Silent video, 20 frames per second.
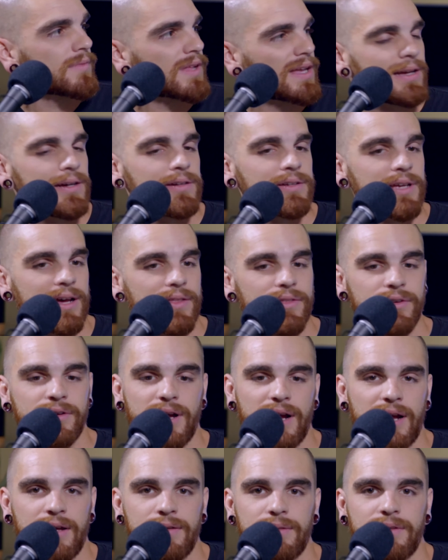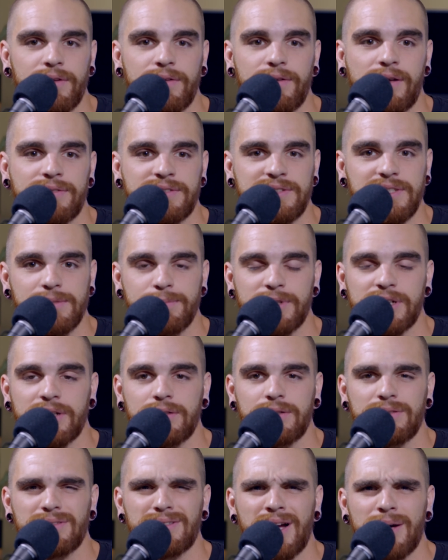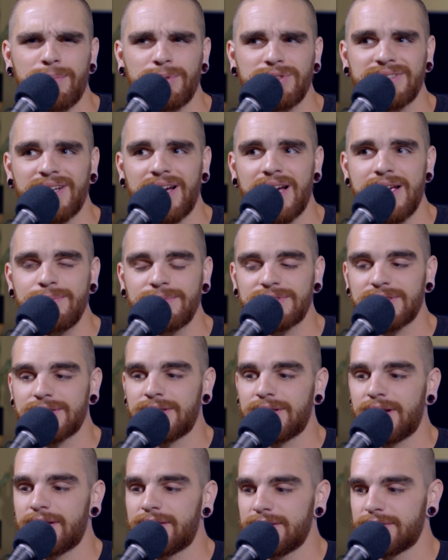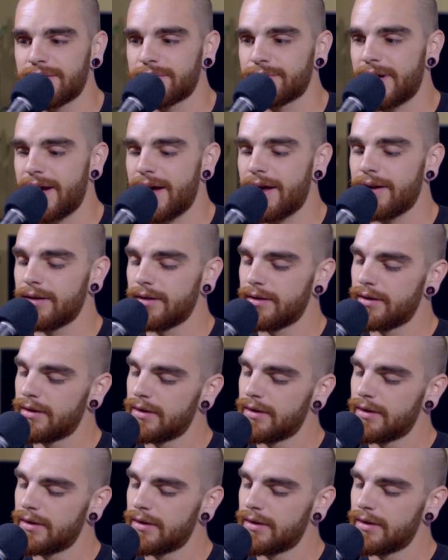Hell yeah, I've seen them a couple times. I think they're rad.